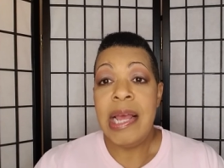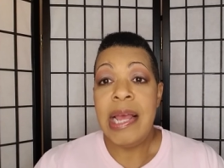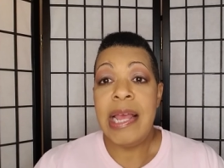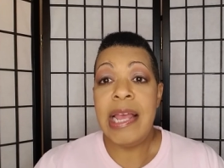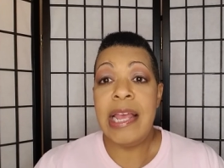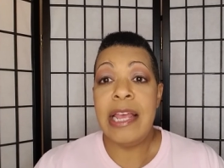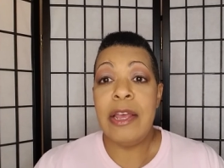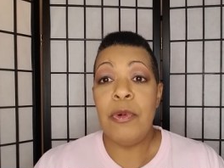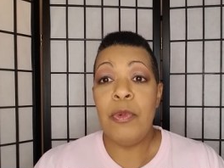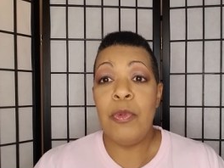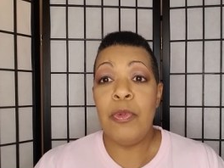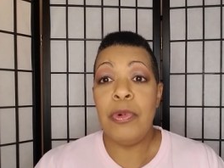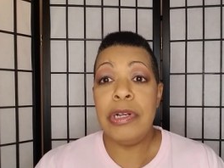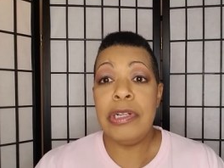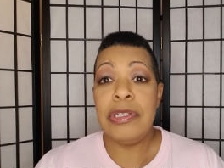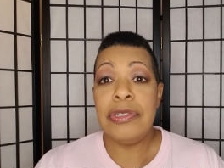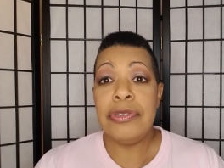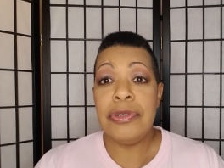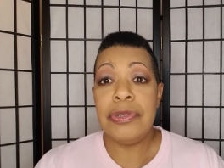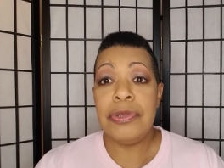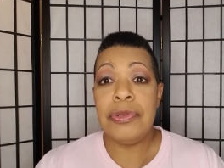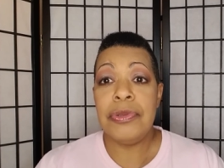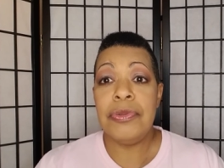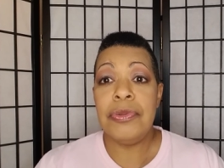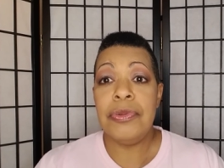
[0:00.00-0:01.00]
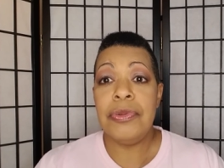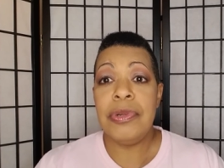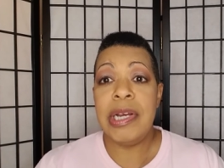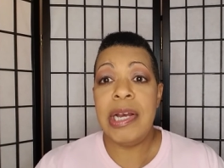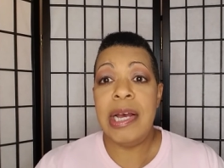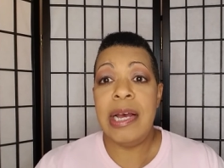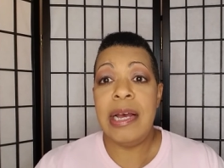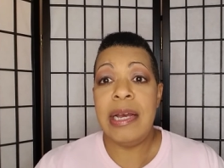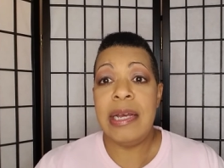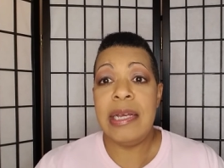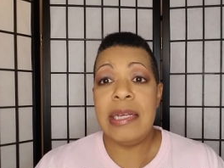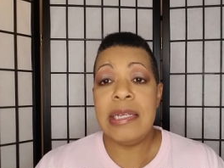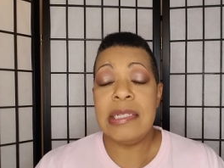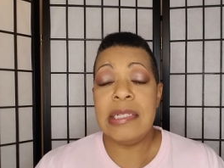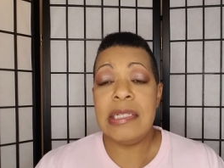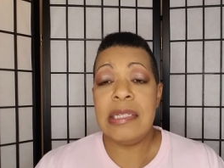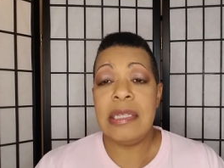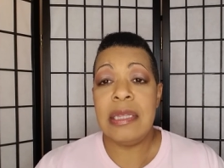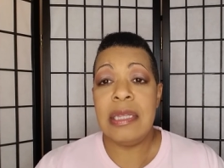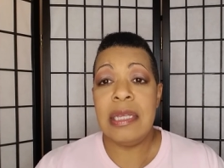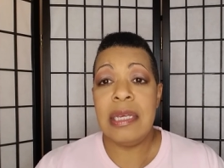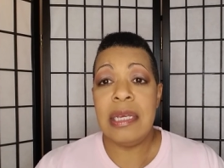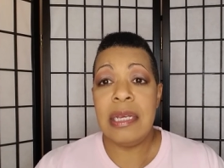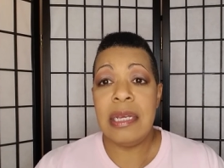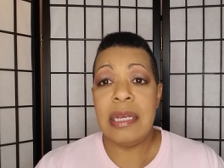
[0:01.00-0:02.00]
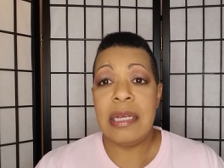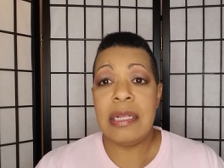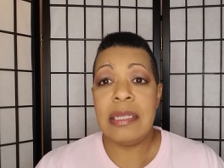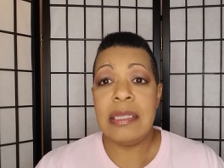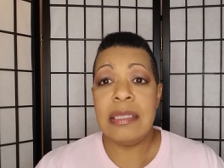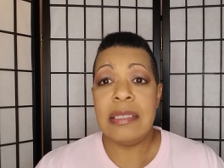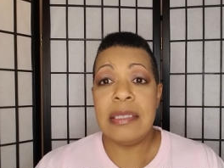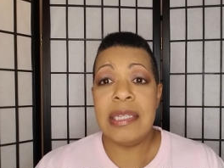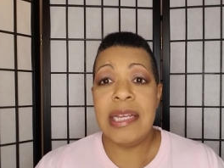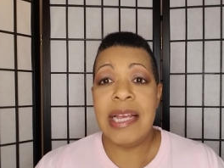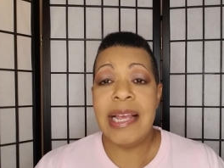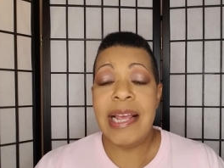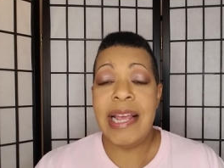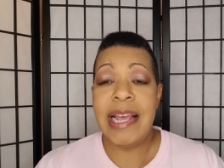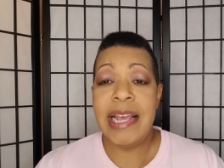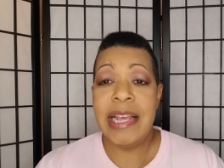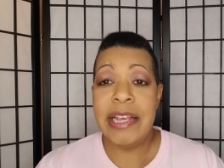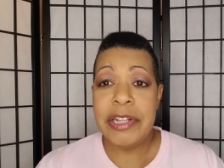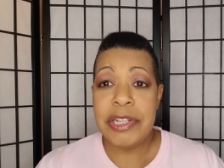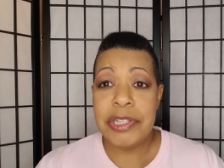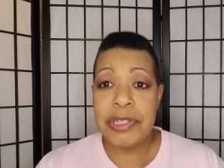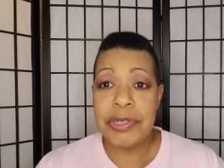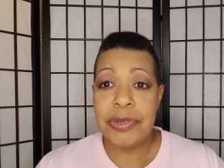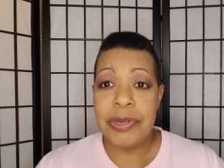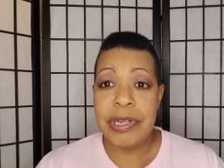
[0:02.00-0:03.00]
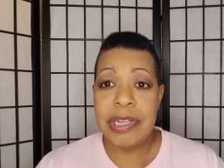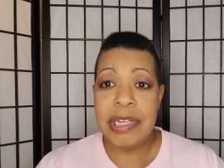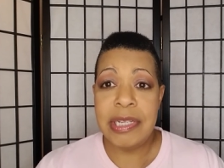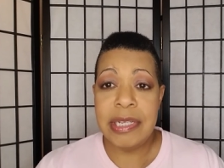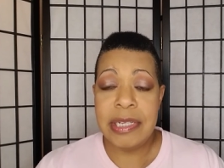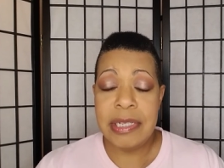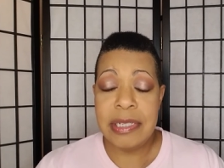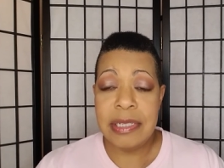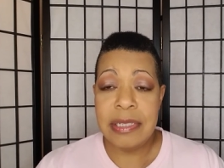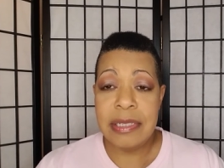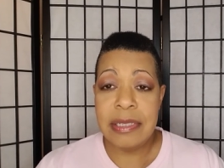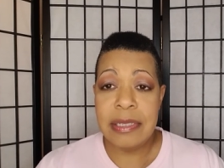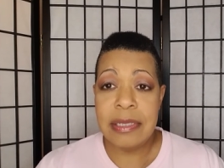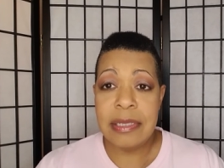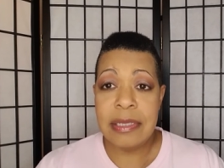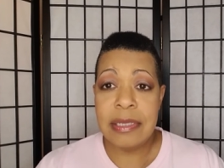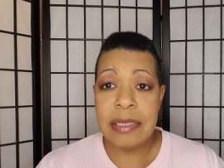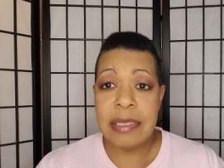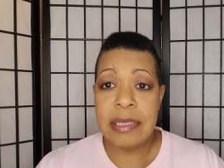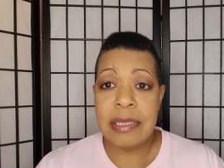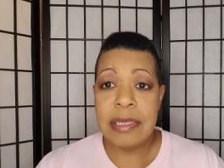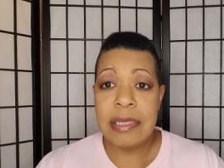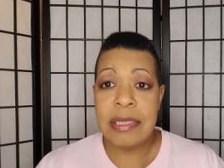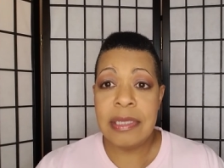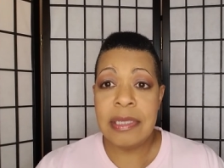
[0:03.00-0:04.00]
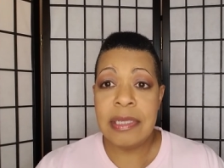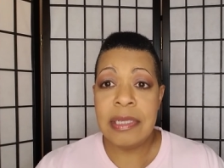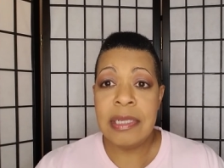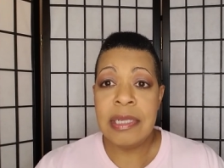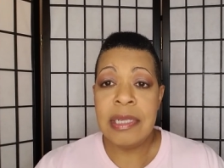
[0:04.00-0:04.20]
And what do you guys think the answer is